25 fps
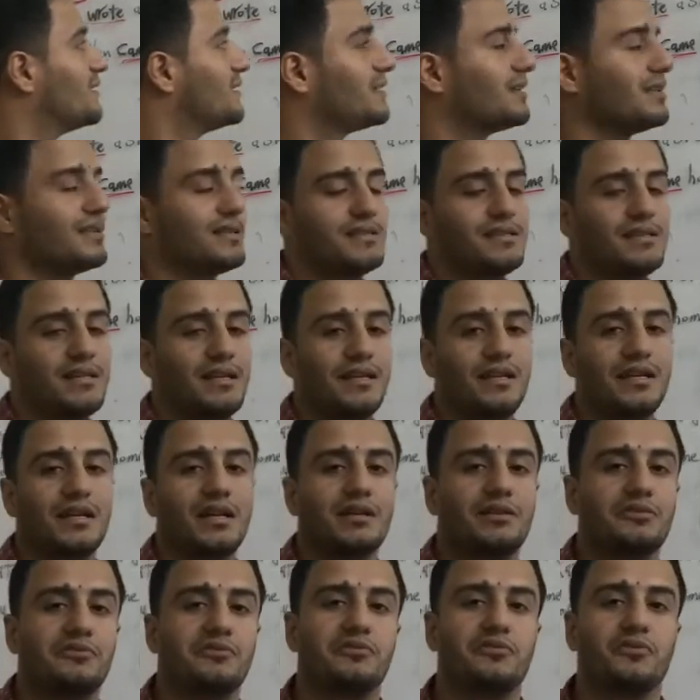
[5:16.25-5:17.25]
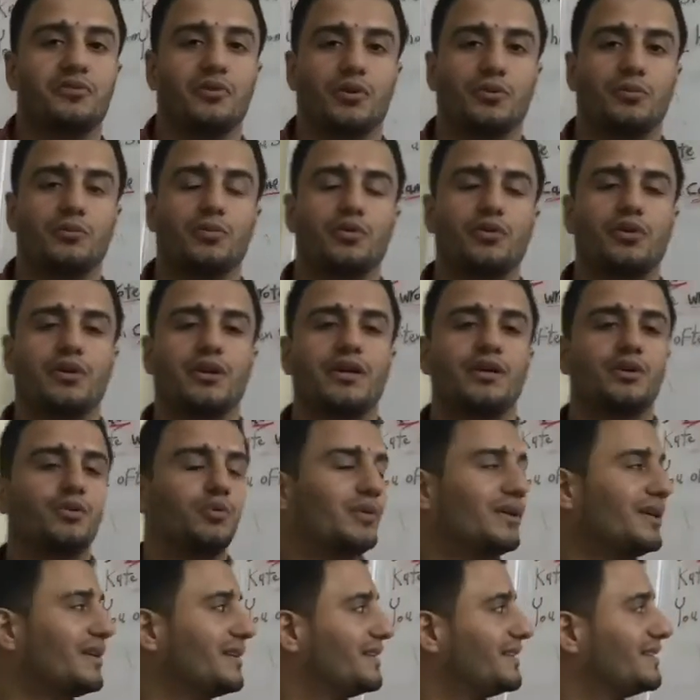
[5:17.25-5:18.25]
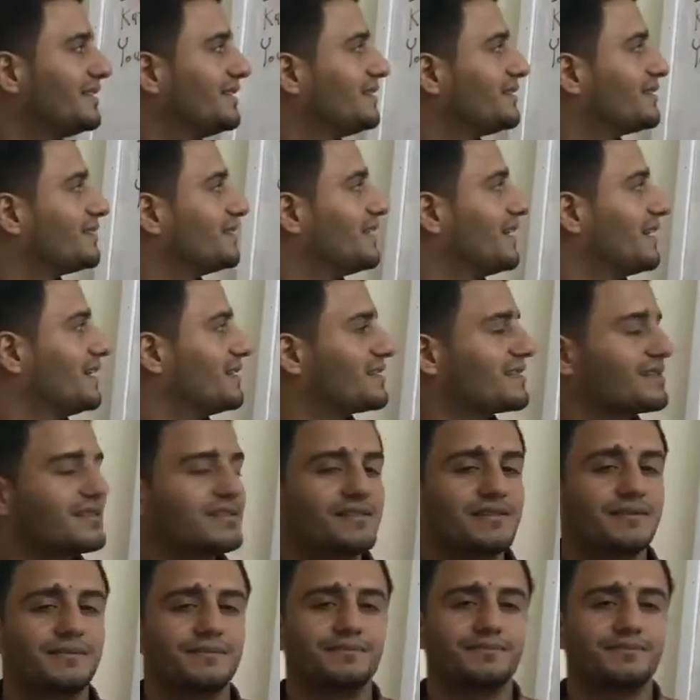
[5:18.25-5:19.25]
in the negative form. Okay. We didn't dance.